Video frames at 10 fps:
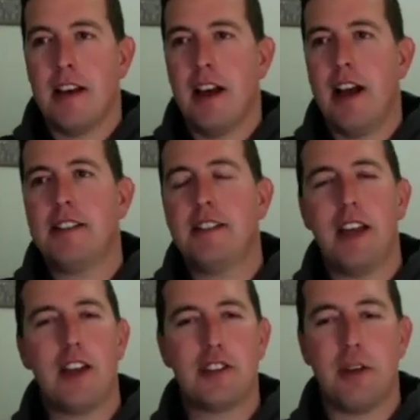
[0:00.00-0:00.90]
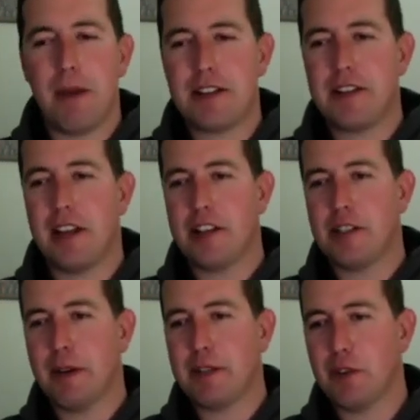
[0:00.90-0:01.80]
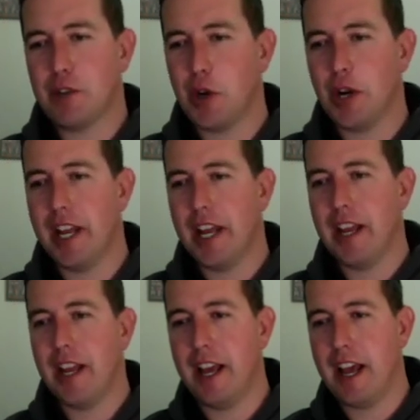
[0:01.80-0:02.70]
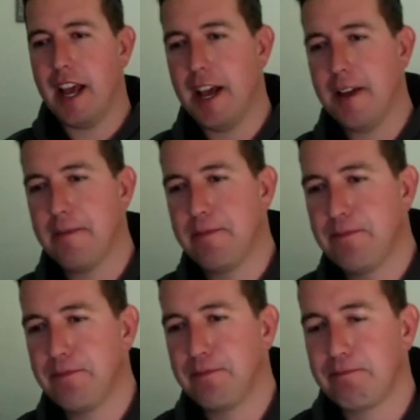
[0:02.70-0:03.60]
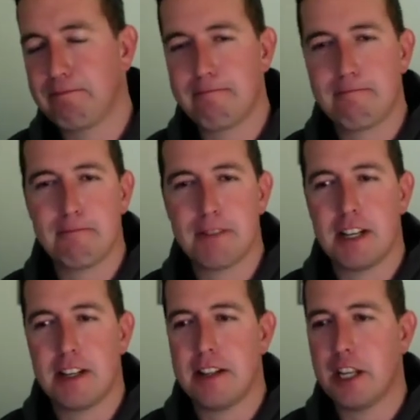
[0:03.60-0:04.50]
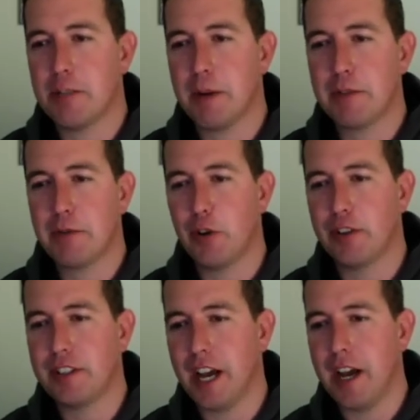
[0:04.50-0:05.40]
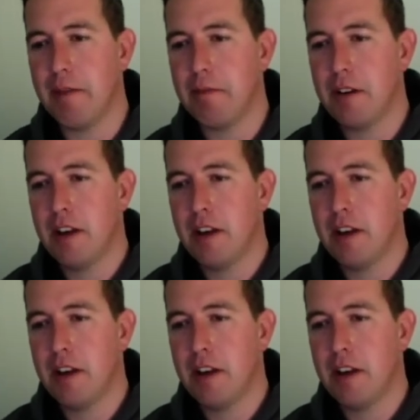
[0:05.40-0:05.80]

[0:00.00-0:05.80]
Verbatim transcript: Thank you so much. Thank you so much for joining. Thank you so much for your time.